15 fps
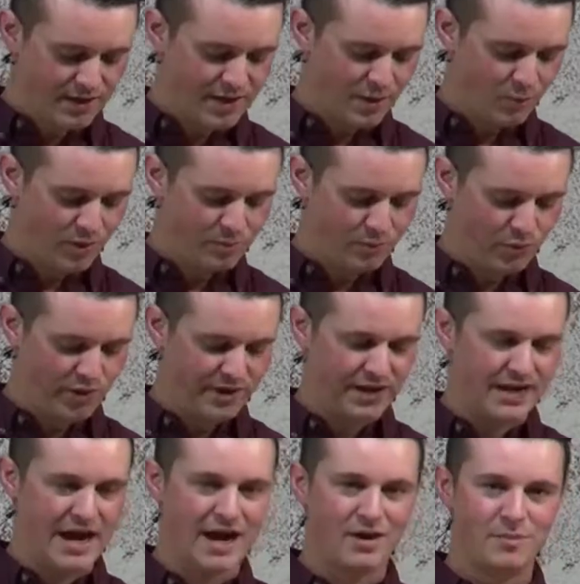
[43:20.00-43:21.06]
Now, at one point
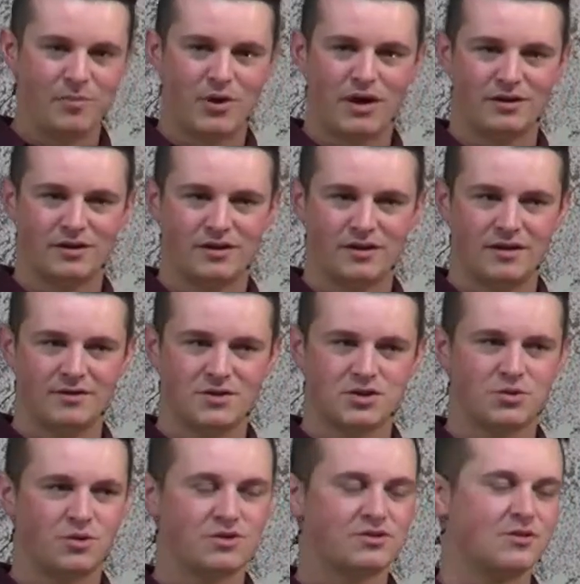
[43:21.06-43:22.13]
in Harry Potter and the
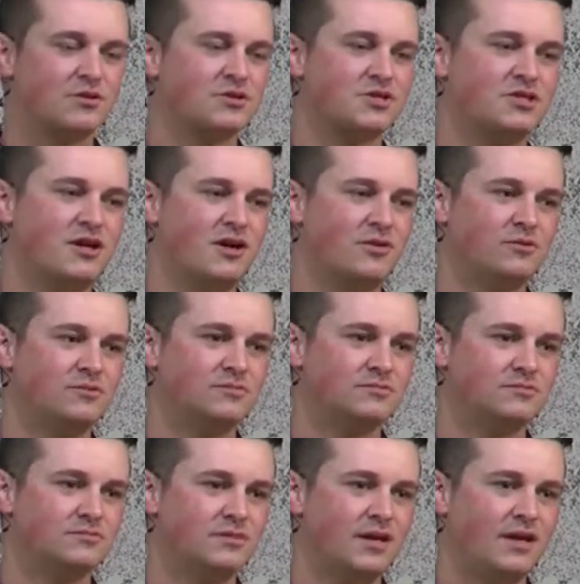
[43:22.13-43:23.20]
Sorcerer's Stone,
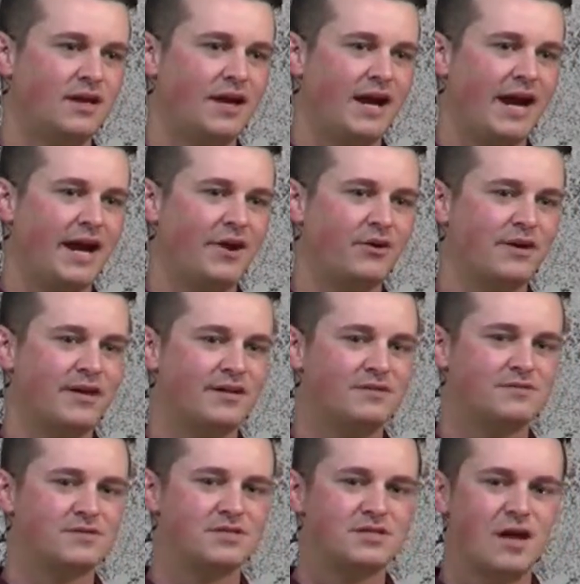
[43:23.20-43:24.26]
Harry
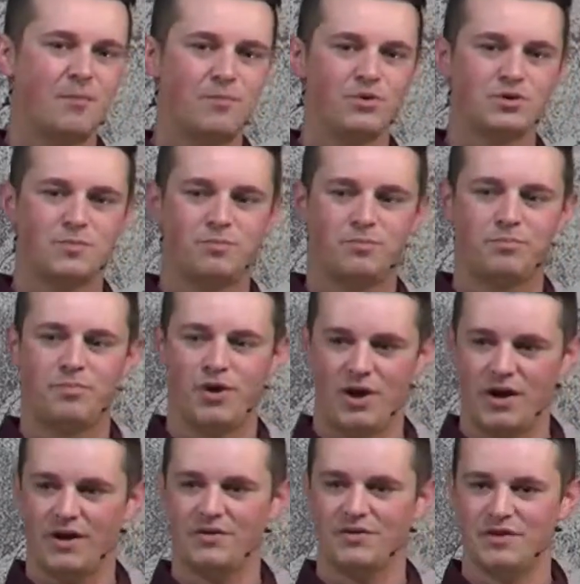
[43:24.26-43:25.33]
stumbles
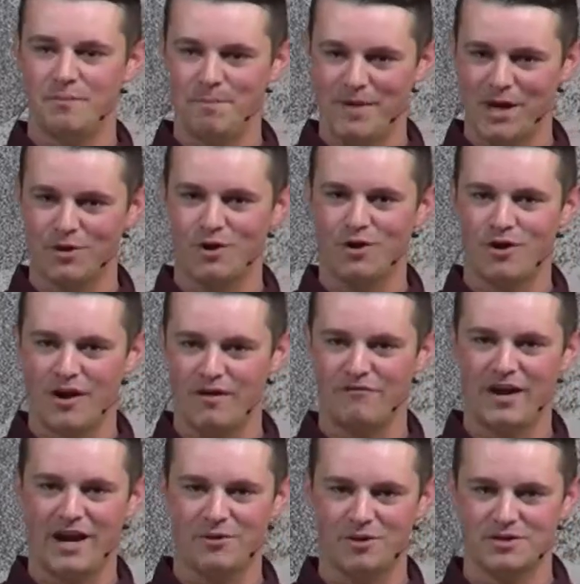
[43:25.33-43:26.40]
upon the mirror
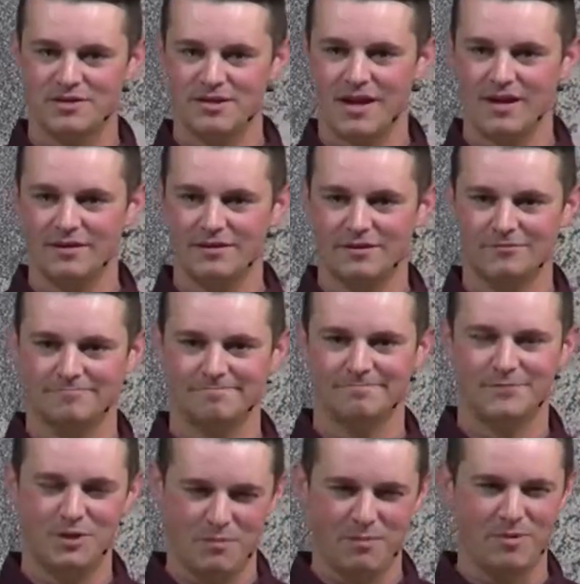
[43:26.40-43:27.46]
of Erised.
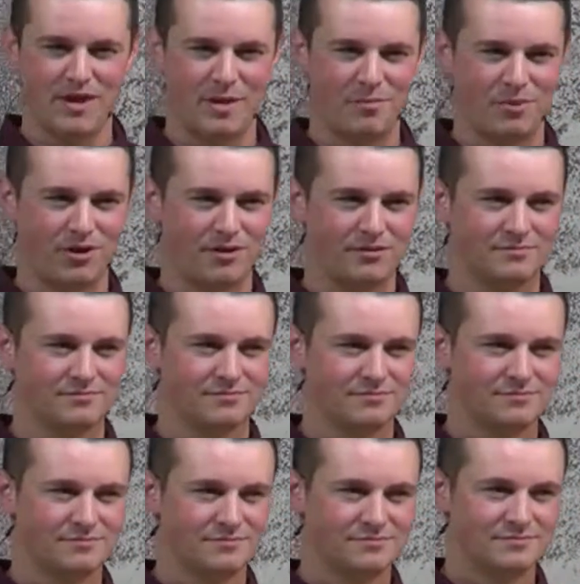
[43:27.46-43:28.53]
You remember that part?
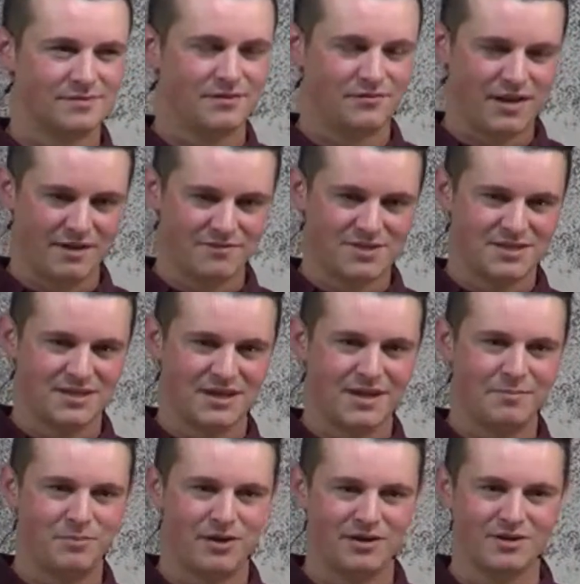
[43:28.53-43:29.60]
You haven't seen
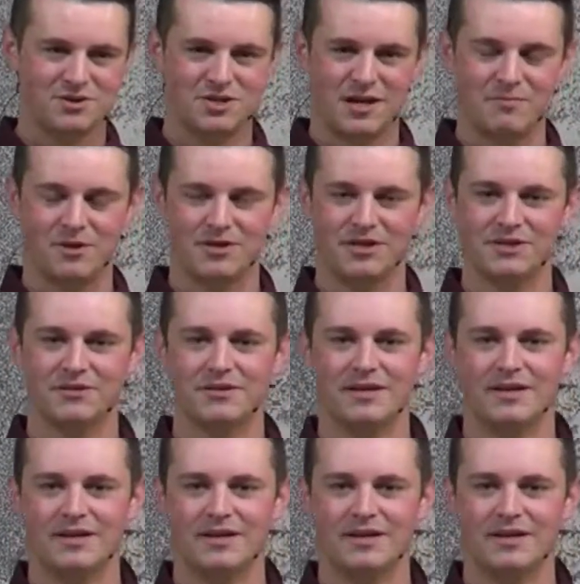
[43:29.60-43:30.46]
Harry Potter, shame on you.